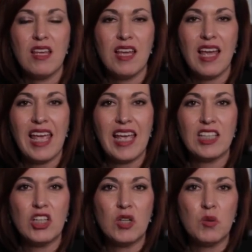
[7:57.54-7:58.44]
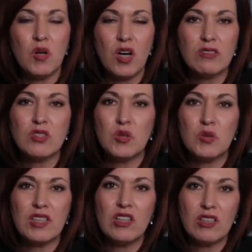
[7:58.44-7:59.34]
and, you know, also
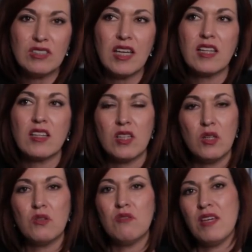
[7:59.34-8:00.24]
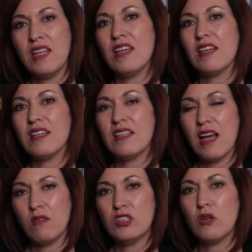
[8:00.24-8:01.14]
it looks like the local media now
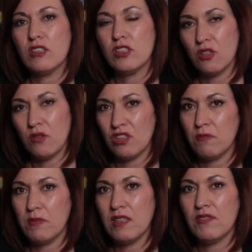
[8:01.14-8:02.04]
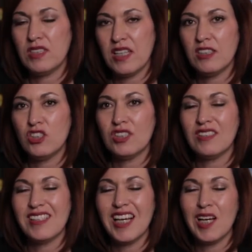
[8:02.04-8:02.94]
is starting to show a little bit of attention
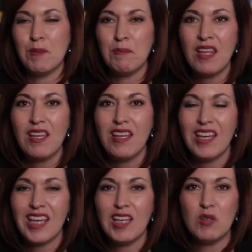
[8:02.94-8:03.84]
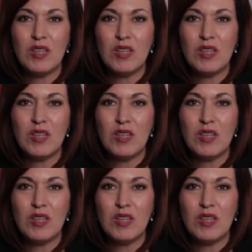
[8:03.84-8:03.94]
um, it, it, was